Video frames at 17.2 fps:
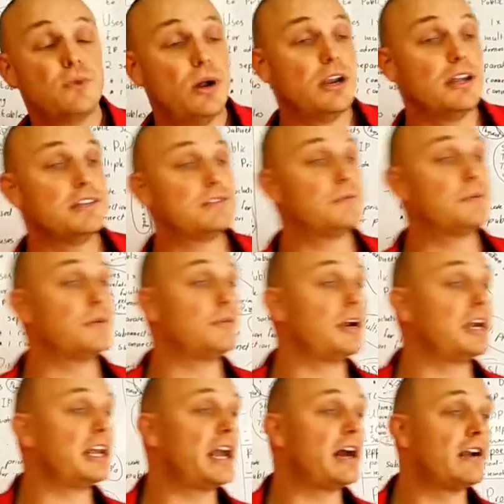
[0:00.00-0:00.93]
well is we're
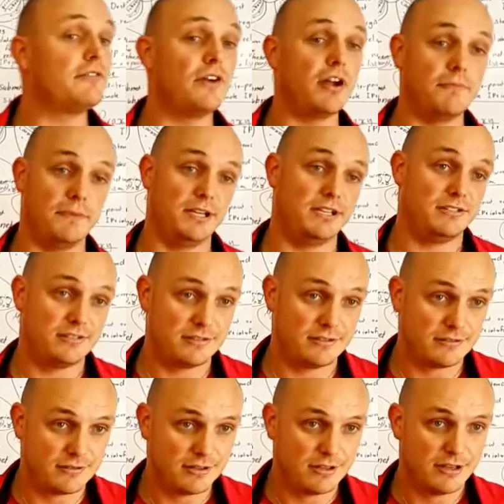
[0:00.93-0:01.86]
running out of IPs.
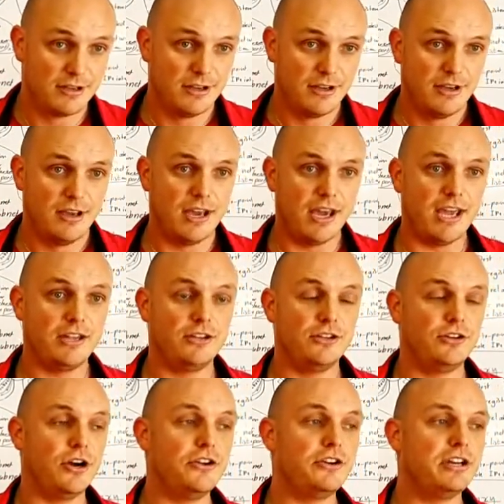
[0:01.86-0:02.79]
And
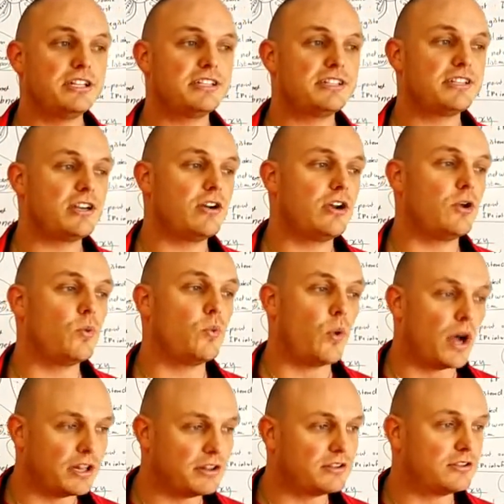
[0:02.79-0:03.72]
you don't necessarily
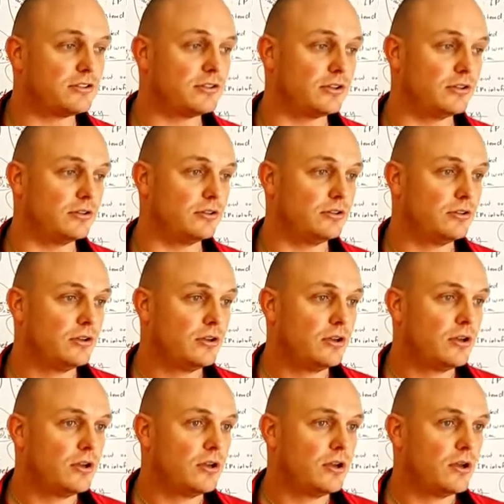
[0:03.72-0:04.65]
want to
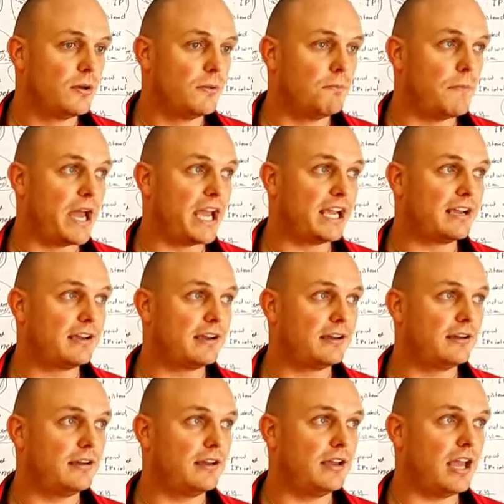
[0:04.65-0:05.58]
make
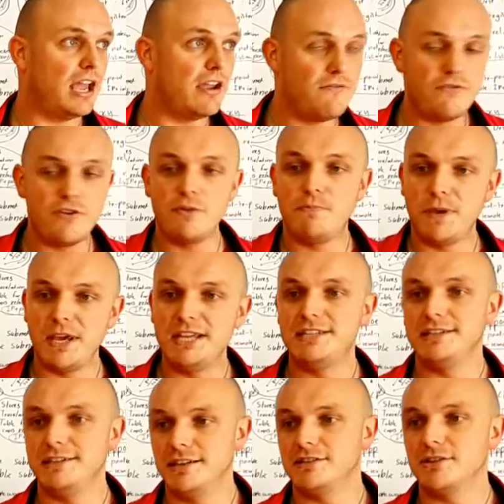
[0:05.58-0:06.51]
every
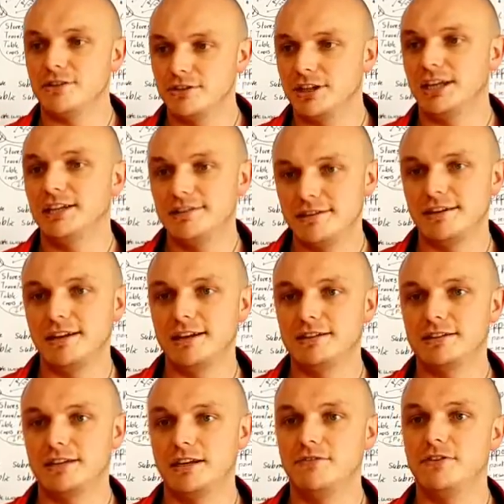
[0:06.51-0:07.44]
PC that's on the
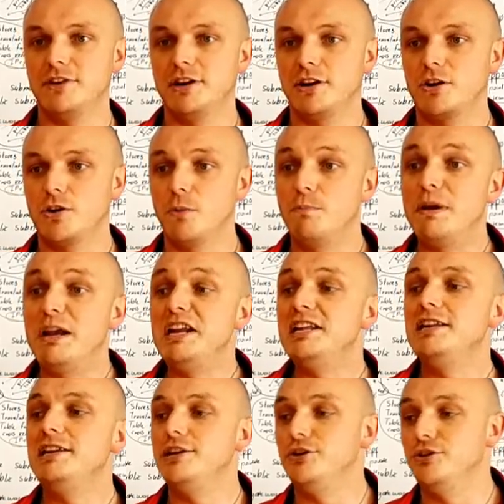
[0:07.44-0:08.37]
internet give it a
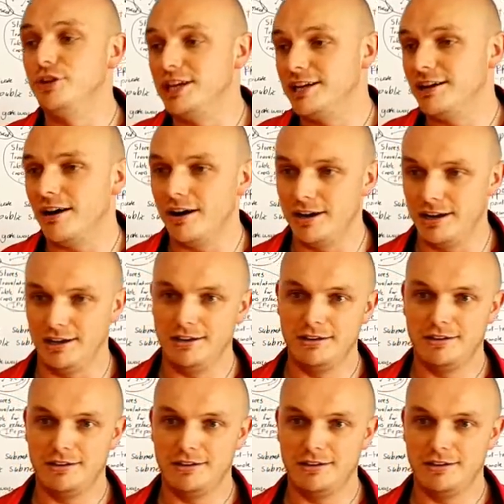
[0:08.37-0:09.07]
completely unique ID.